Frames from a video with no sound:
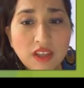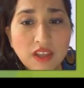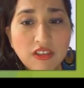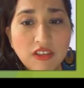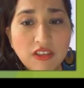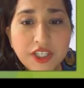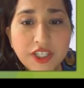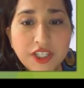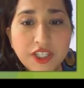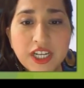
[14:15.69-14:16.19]

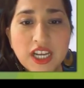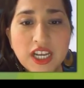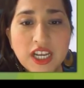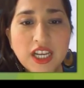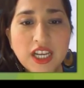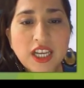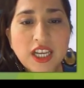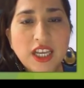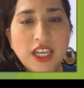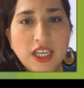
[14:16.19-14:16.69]
learn
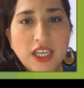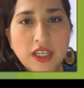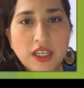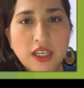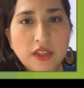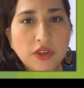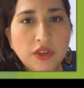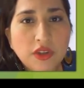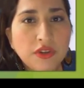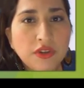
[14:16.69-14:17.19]

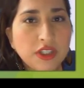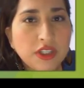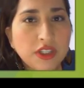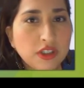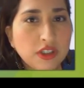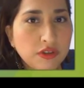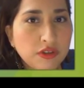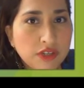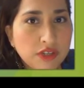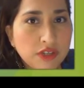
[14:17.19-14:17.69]

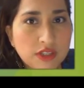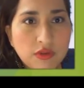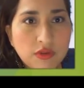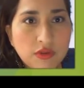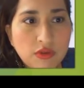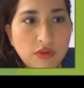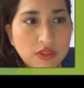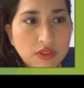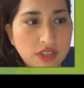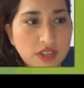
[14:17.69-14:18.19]
during your
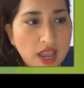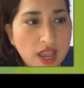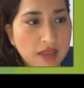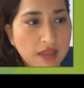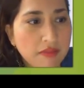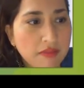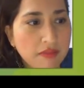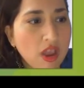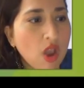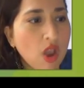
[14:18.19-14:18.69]
school
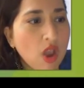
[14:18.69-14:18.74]
time.